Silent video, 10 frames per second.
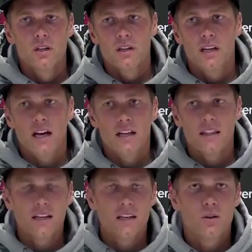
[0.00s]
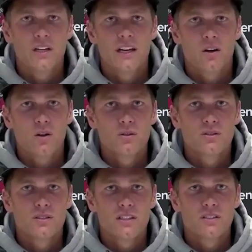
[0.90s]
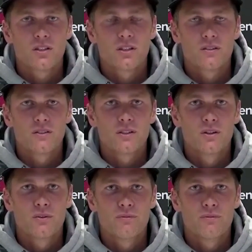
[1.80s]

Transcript: Yeah, I think, you know, again, all those things are, you know,